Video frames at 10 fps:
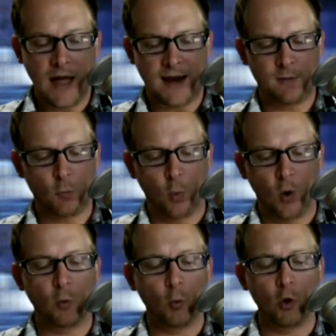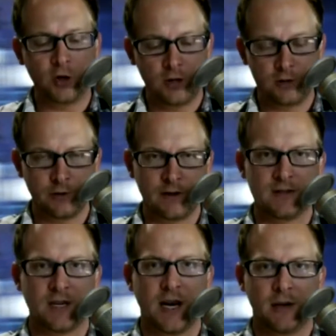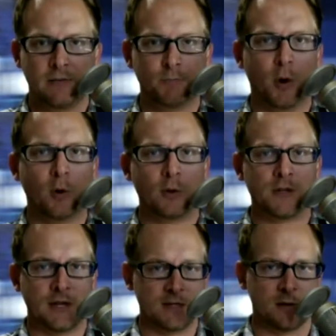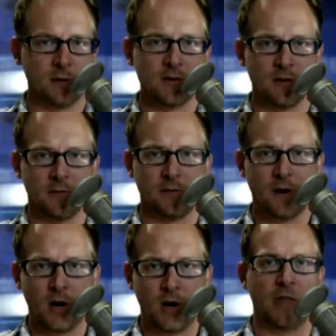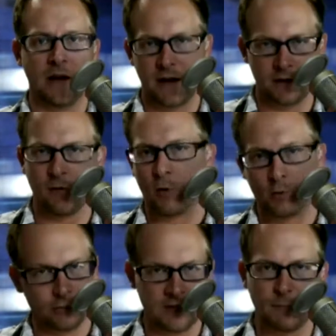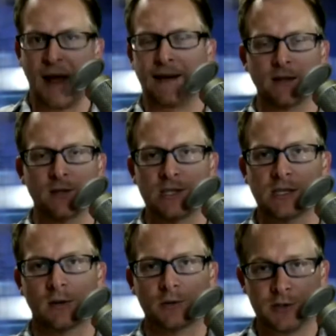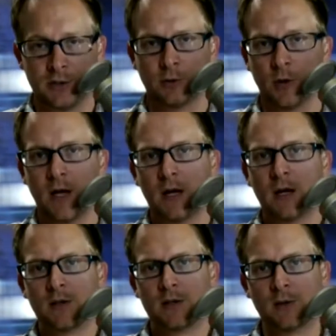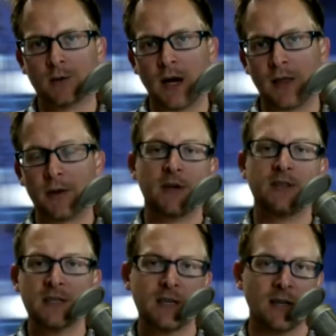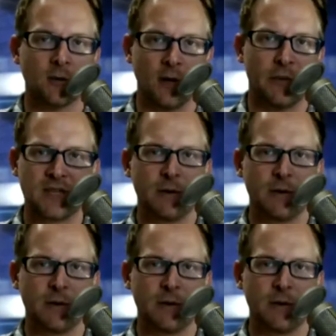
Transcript: And what would doing this kind of bold, exclusive online only package deal do to uh, their existing agreements?